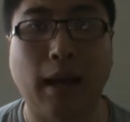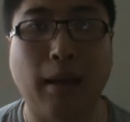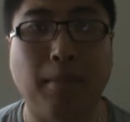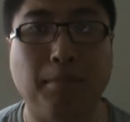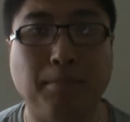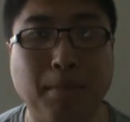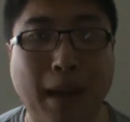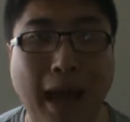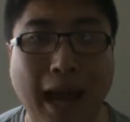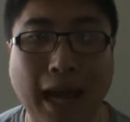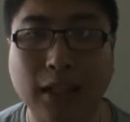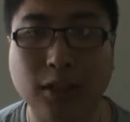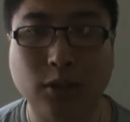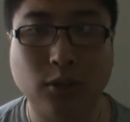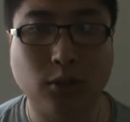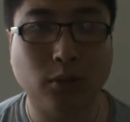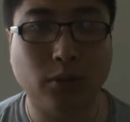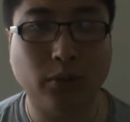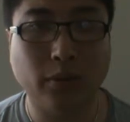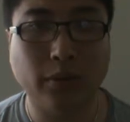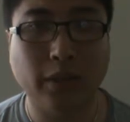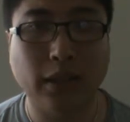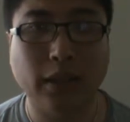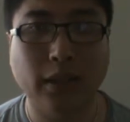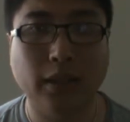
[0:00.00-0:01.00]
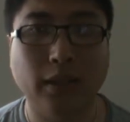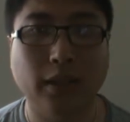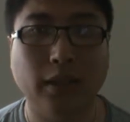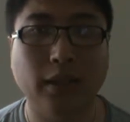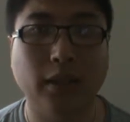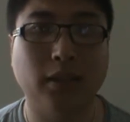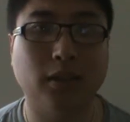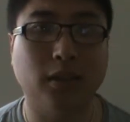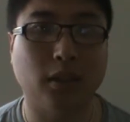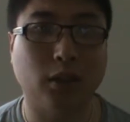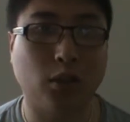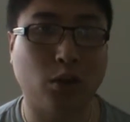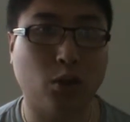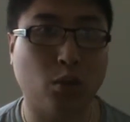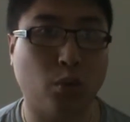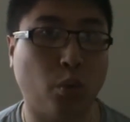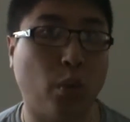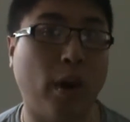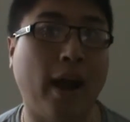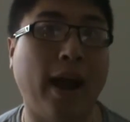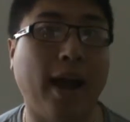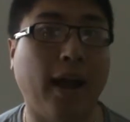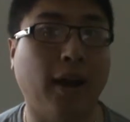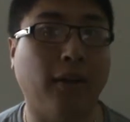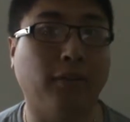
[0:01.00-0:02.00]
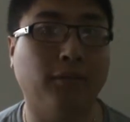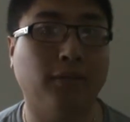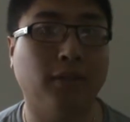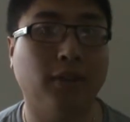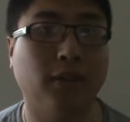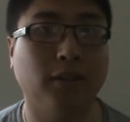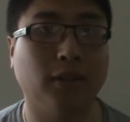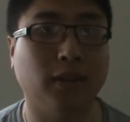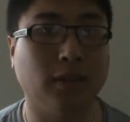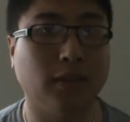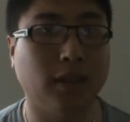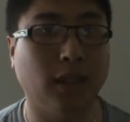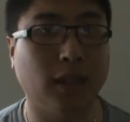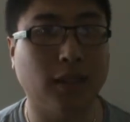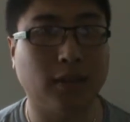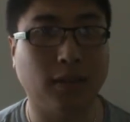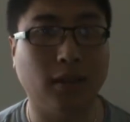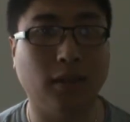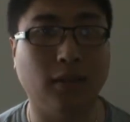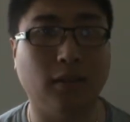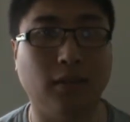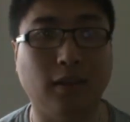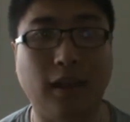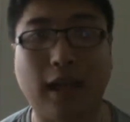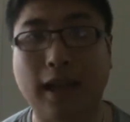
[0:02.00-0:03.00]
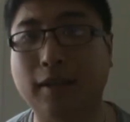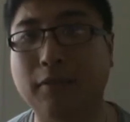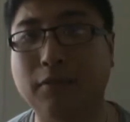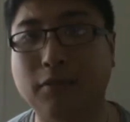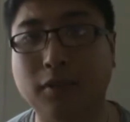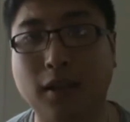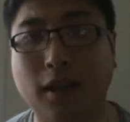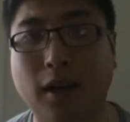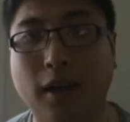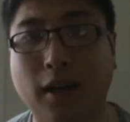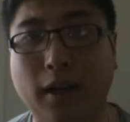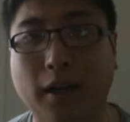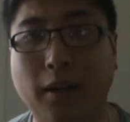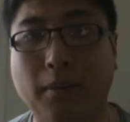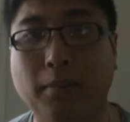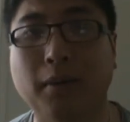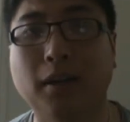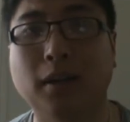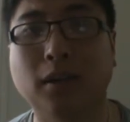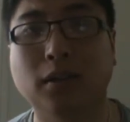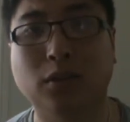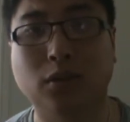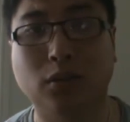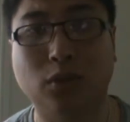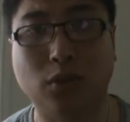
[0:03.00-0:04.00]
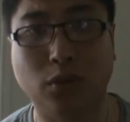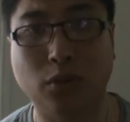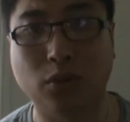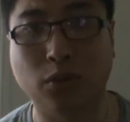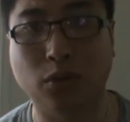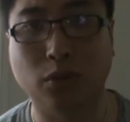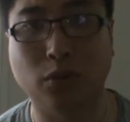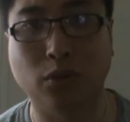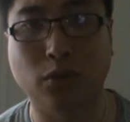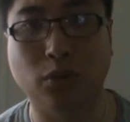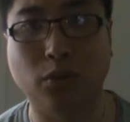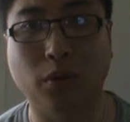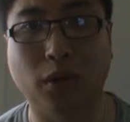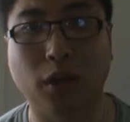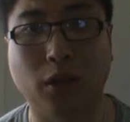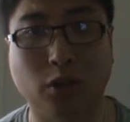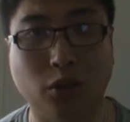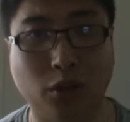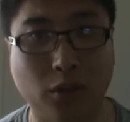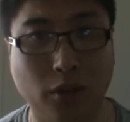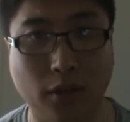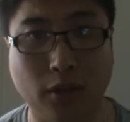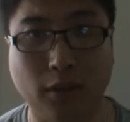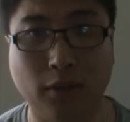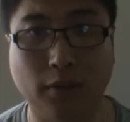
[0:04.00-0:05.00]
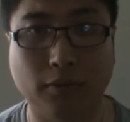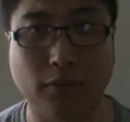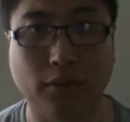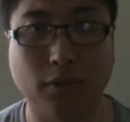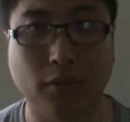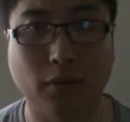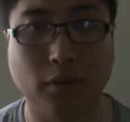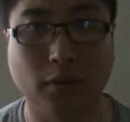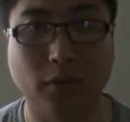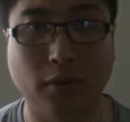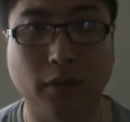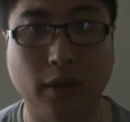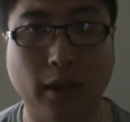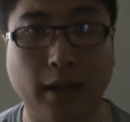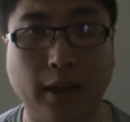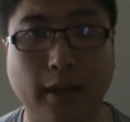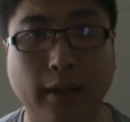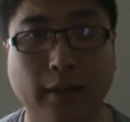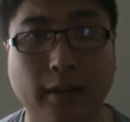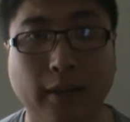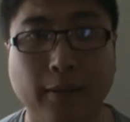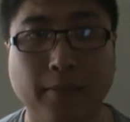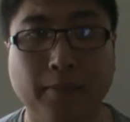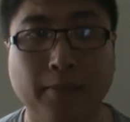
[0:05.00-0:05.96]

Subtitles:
Mastery is a craft that takes a lifetime to achieve. Okay,